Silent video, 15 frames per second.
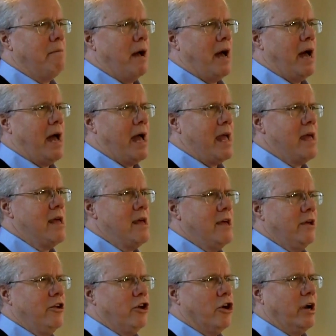by
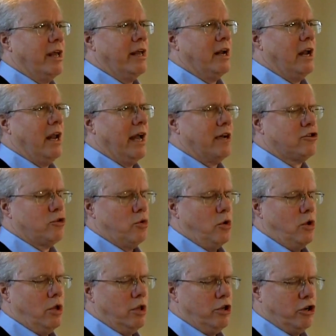your intellectual,